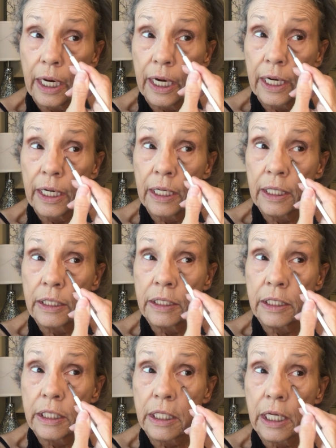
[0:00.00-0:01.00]

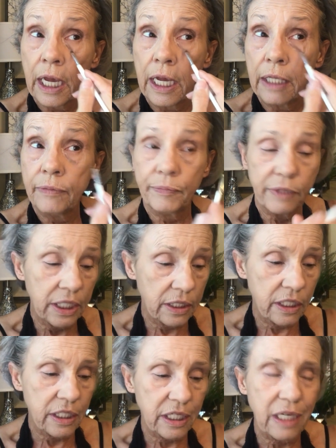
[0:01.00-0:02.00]
And
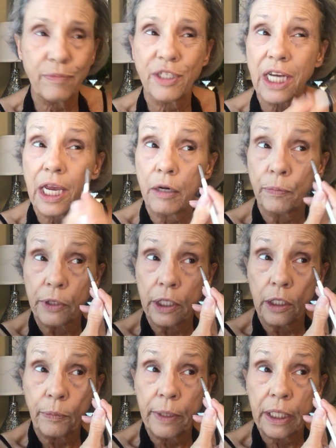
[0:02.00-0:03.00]
it seems to help a
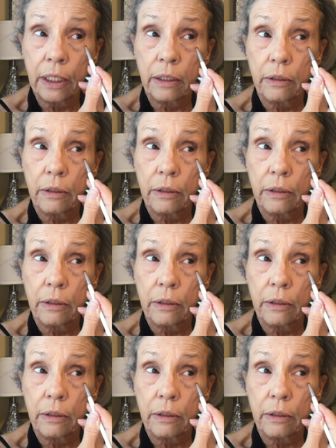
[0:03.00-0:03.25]
little bit.